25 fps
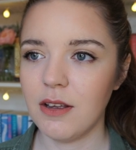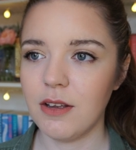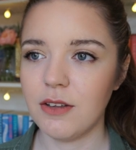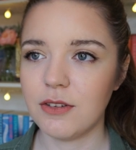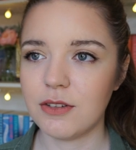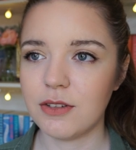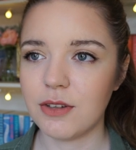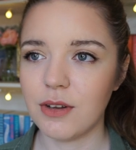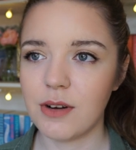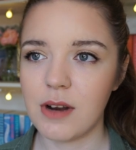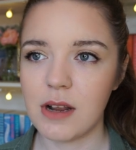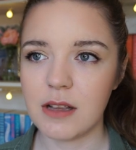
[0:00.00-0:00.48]
her
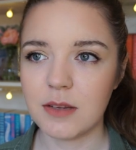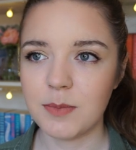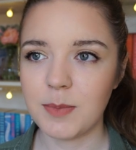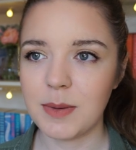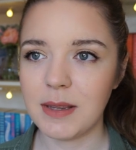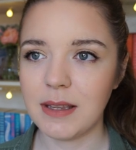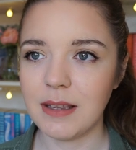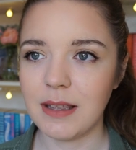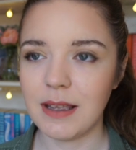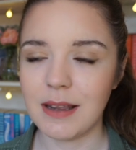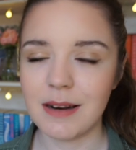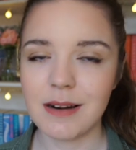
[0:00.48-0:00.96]
son has
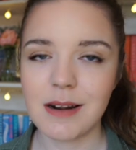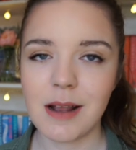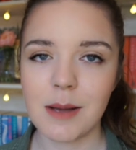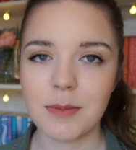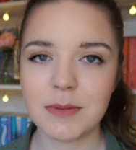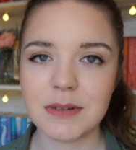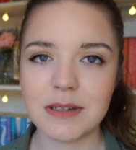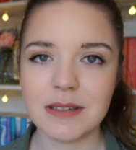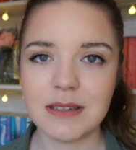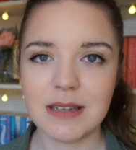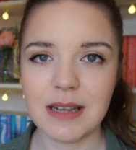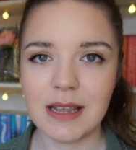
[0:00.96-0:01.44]
been
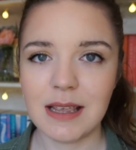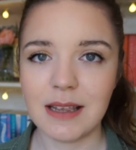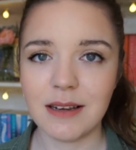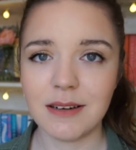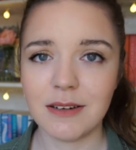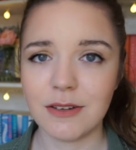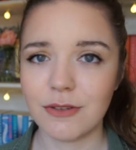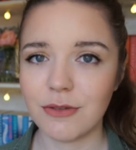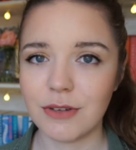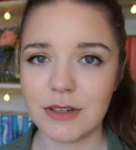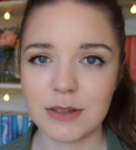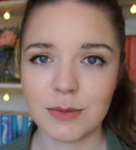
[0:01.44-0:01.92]
kidnapped and
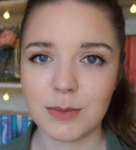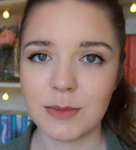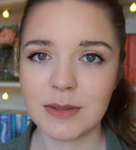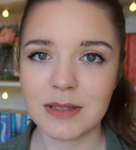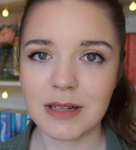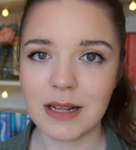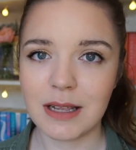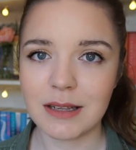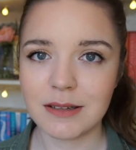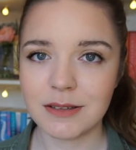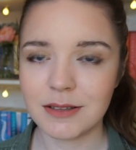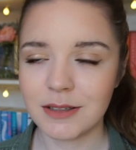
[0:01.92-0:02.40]
taken to
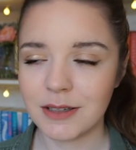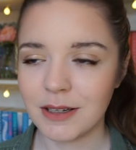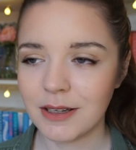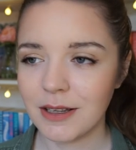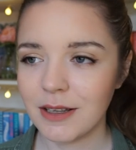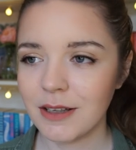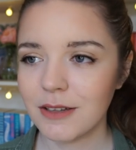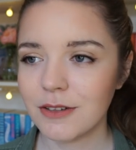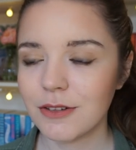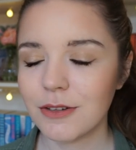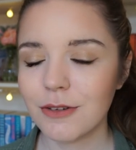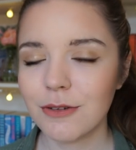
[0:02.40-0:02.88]
Christmasland.
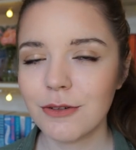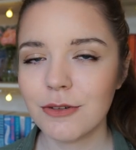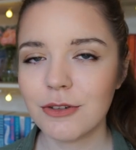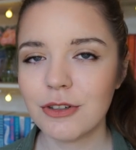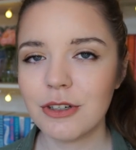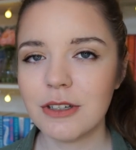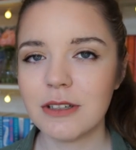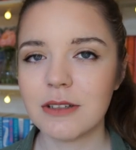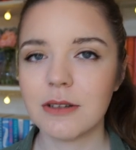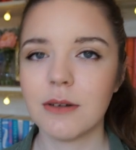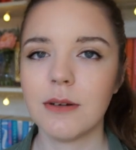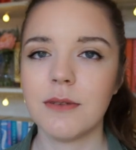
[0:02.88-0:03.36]
So
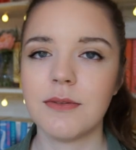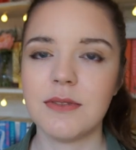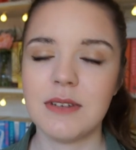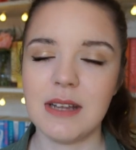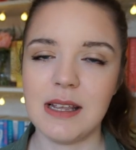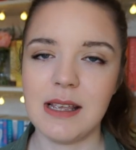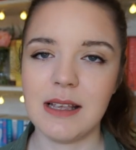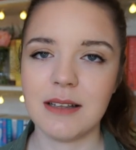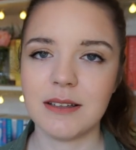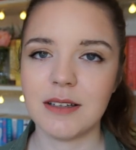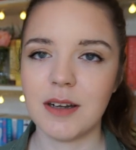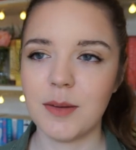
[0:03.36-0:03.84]
she sort of
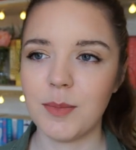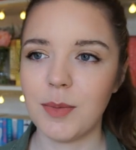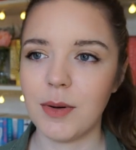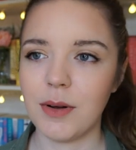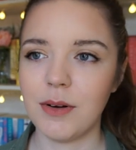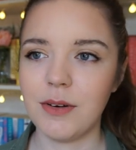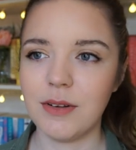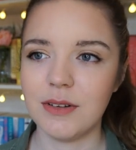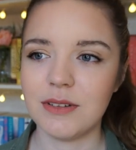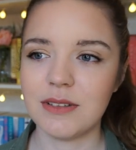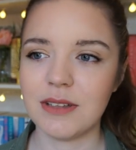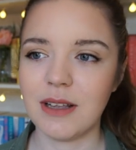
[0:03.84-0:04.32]
takes it
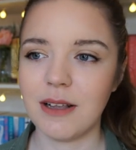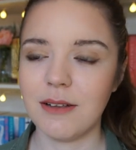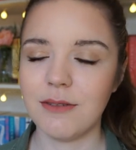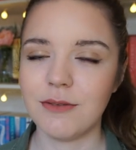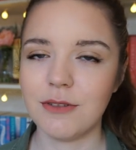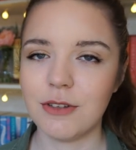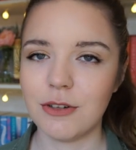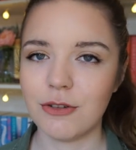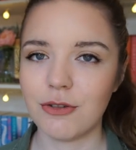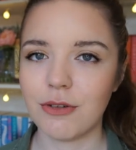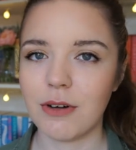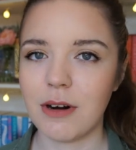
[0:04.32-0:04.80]
upon
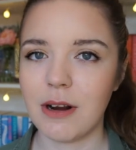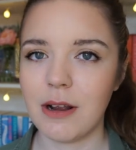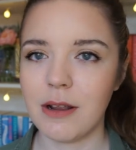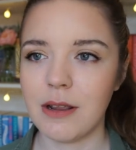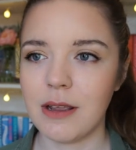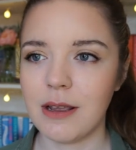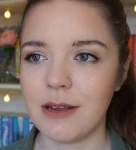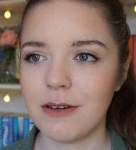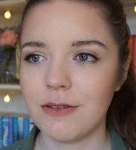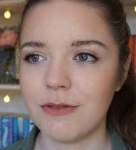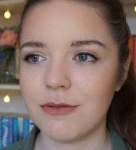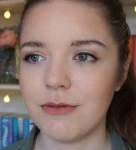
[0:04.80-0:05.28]
herself to try
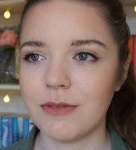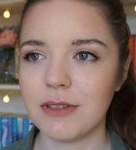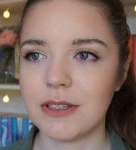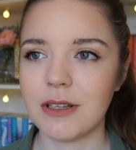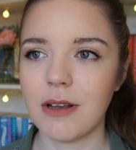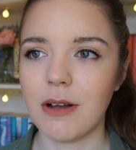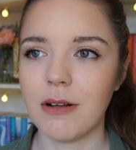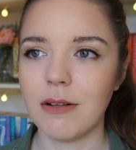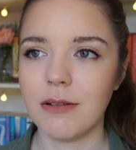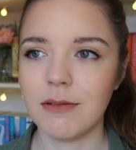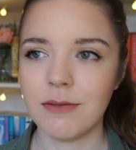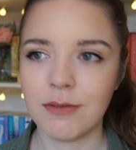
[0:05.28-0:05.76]
and
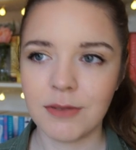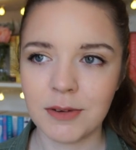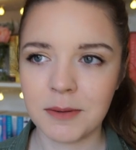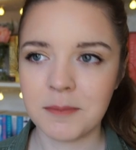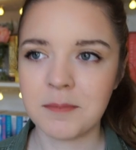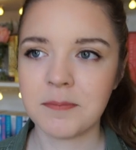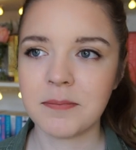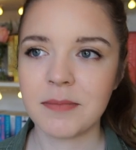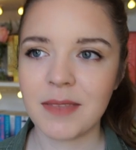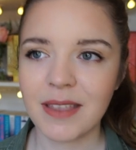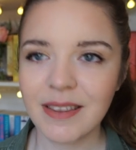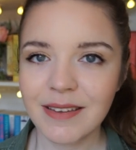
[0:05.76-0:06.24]
resolve
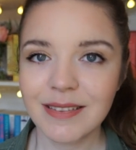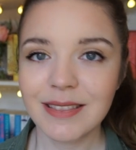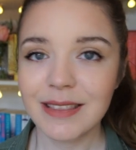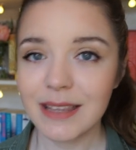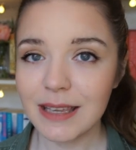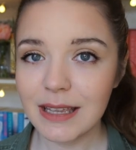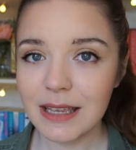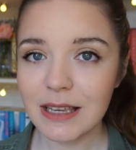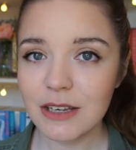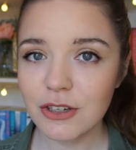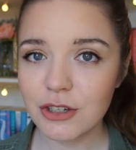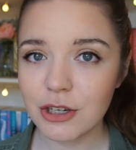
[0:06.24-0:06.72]

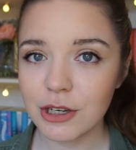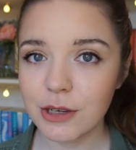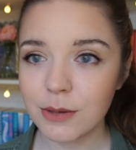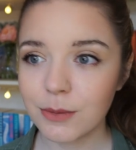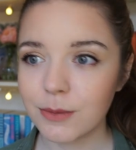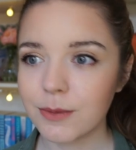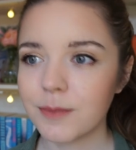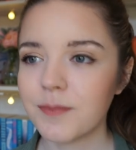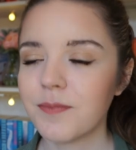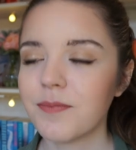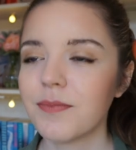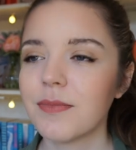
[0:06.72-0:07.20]
the
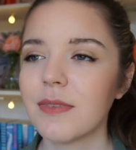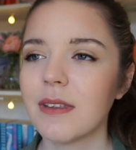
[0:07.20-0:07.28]
issue.